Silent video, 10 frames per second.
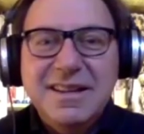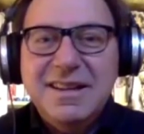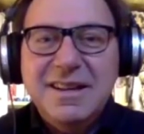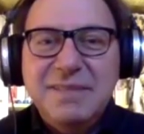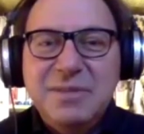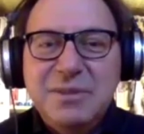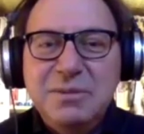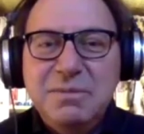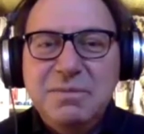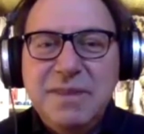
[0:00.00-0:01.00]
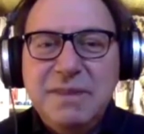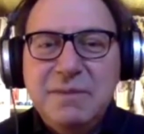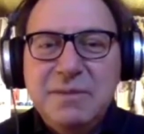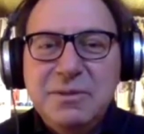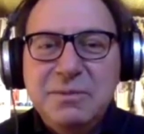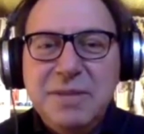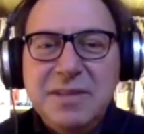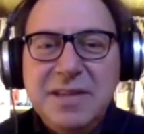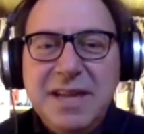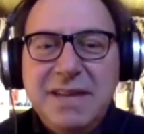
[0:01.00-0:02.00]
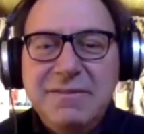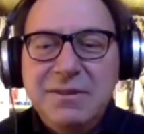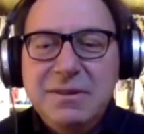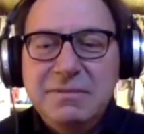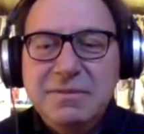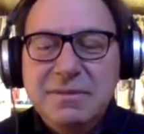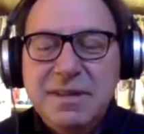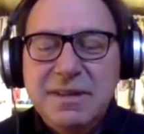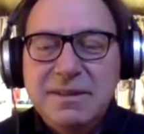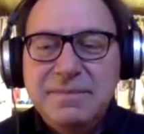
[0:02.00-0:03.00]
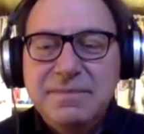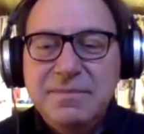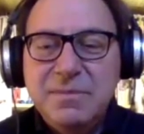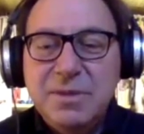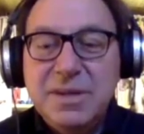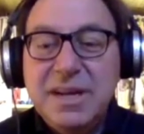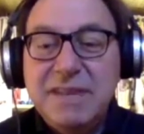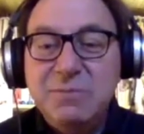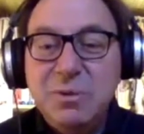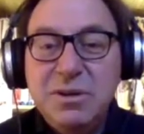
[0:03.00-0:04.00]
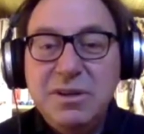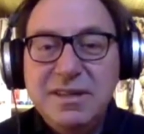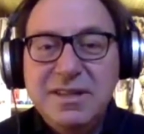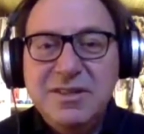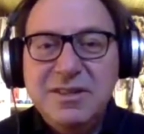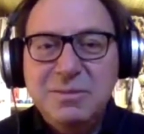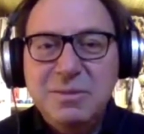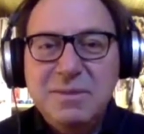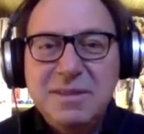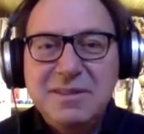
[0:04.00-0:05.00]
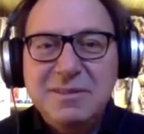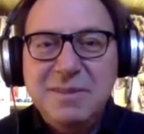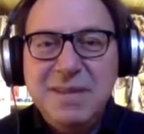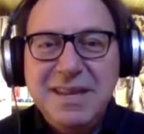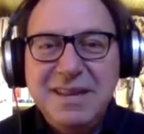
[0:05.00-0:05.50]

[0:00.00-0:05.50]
We're so blessed to have you, and we're going to have more Indigenous women speaking.